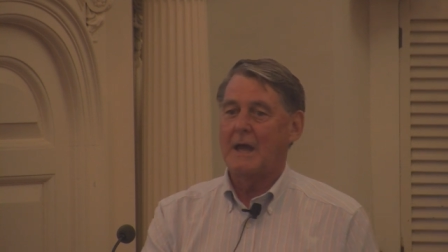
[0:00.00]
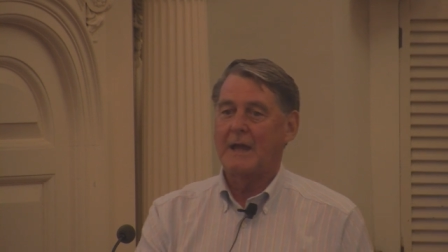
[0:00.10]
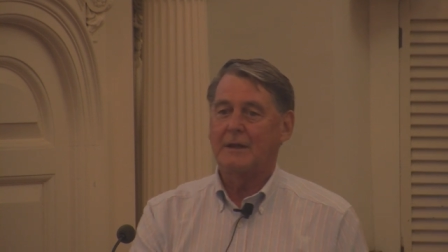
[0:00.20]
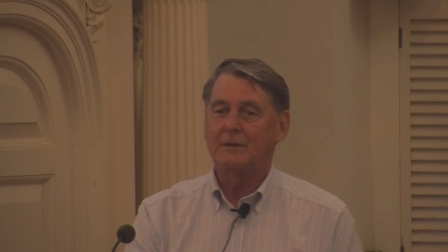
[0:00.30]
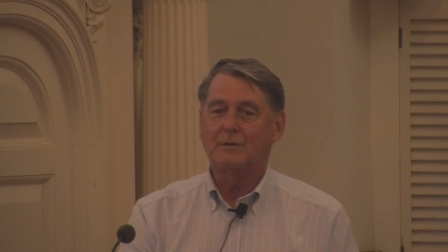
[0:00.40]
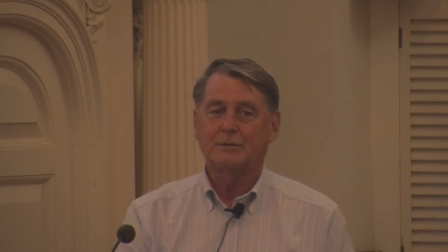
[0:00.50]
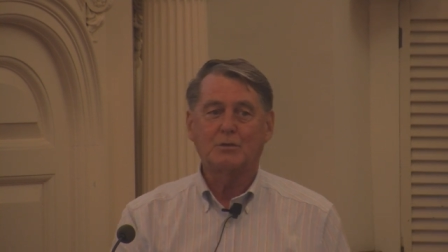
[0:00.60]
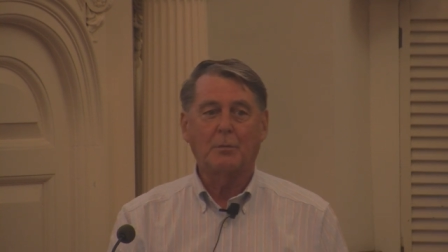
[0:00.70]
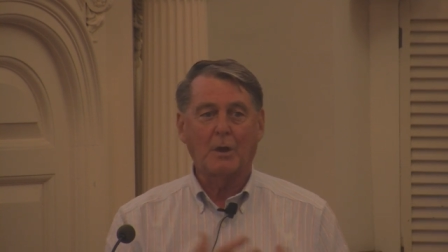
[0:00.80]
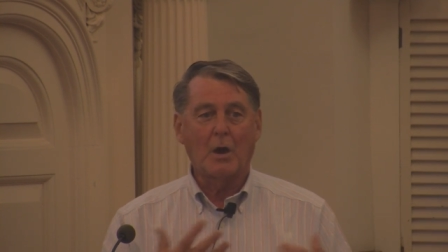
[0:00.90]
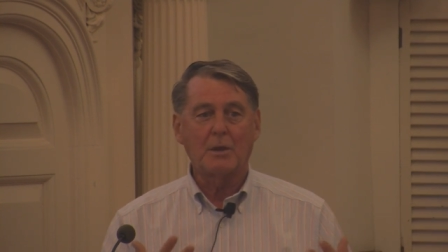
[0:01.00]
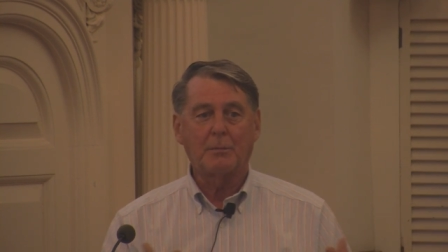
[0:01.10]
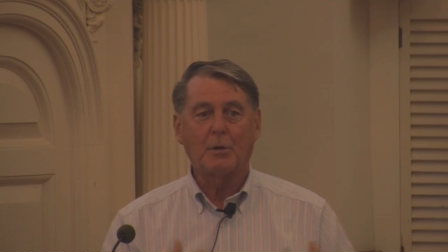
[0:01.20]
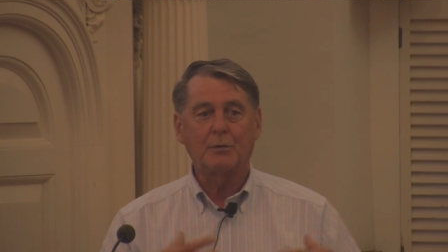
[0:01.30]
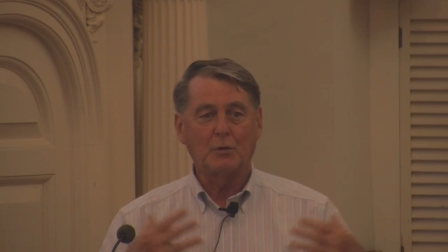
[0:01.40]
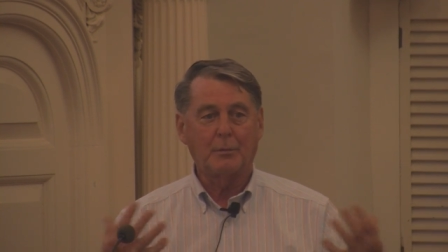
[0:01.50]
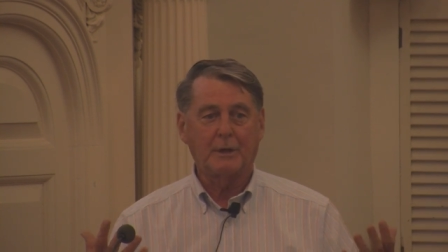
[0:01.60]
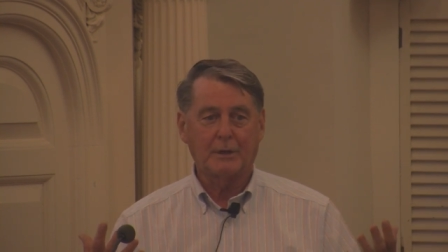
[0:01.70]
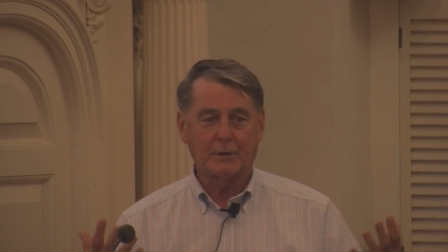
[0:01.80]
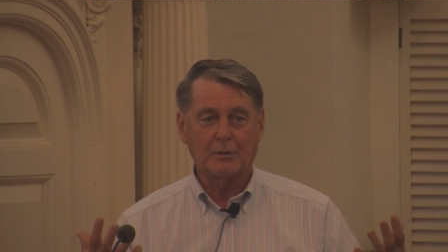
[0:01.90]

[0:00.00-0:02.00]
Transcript: and there was nobody on the boat, nobody got